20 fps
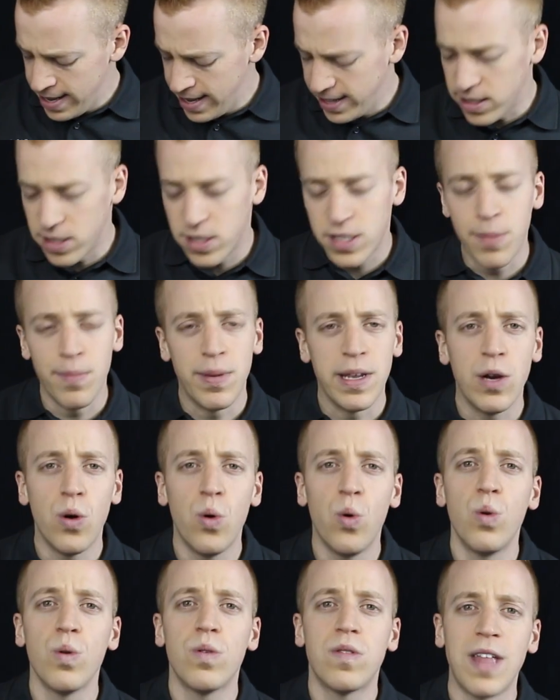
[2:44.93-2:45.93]
it's simply
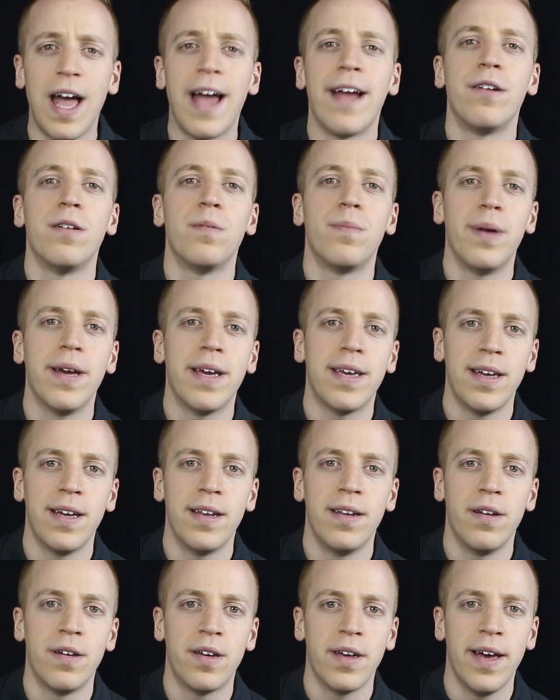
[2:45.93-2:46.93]
all down
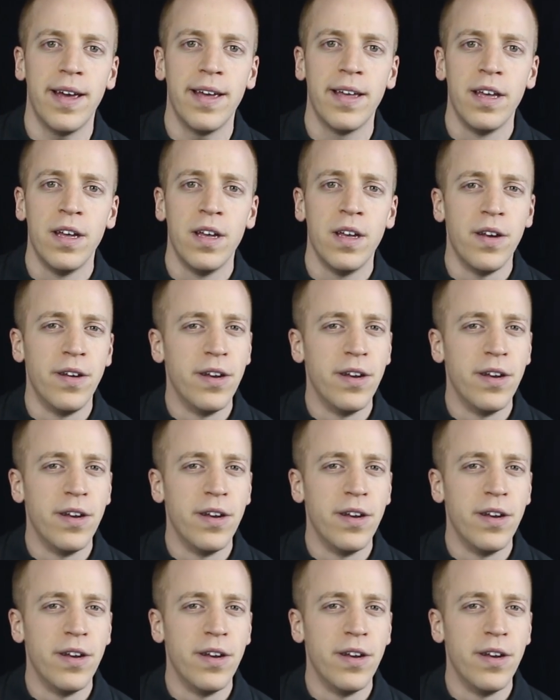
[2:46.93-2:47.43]
picking, okay?